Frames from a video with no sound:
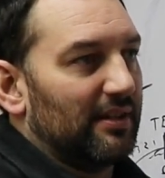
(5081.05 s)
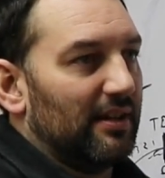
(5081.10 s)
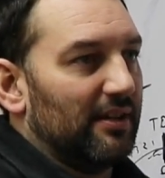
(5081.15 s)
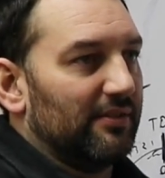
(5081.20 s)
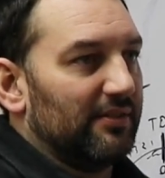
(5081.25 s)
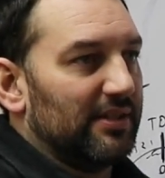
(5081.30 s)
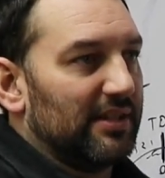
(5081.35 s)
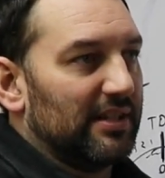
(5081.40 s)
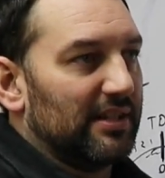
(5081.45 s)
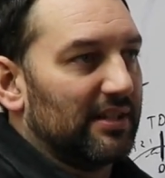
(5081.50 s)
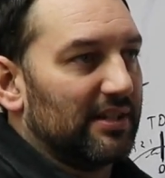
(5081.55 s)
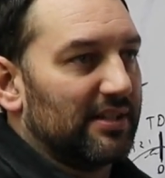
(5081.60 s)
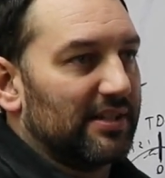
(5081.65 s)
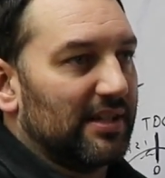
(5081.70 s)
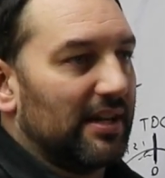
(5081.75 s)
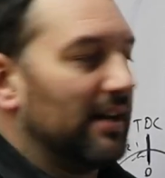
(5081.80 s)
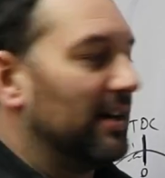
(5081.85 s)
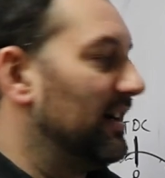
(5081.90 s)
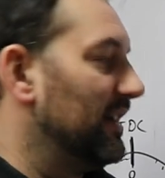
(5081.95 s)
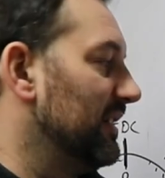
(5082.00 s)
on the
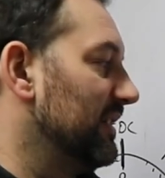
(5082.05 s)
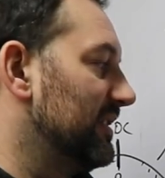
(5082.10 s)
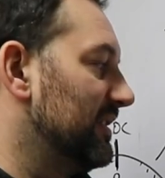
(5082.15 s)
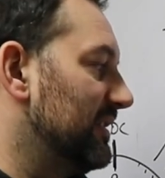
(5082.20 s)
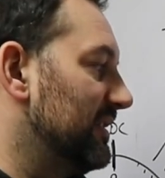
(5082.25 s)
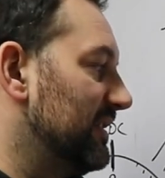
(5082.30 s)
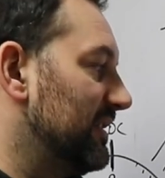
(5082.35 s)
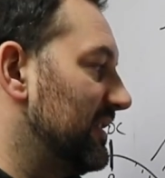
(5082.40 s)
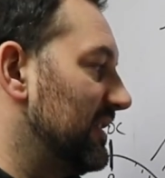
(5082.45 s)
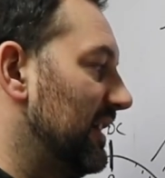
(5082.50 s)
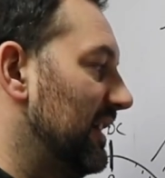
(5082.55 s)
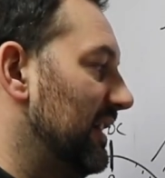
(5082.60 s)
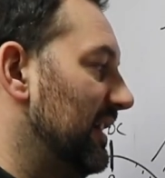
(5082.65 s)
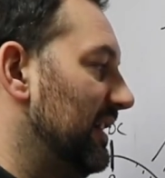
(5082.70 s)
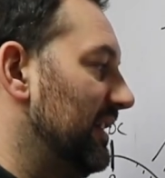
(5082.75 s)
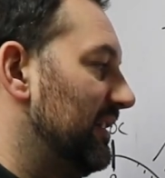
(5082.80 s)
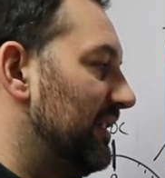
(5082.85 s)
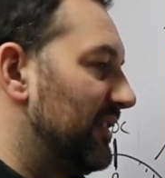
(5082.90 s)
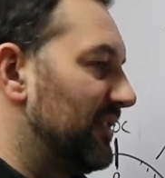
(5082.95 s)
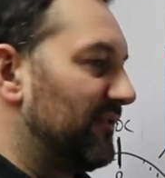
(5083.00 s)
exhaust
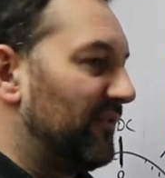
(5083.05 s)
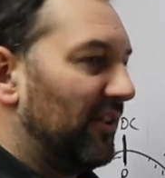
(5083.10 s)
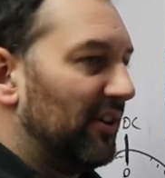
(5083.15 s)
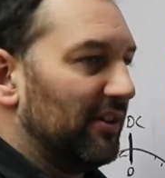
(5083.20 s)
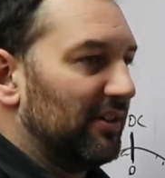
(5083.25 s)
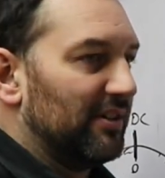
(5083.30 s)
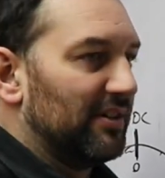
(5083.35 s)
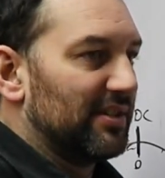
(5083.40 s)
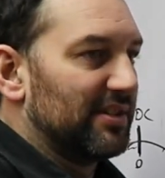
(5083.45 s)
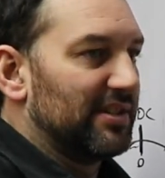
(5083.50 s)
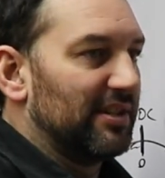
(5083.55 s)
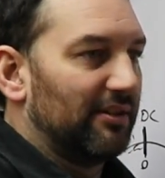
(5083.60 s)
side as far as,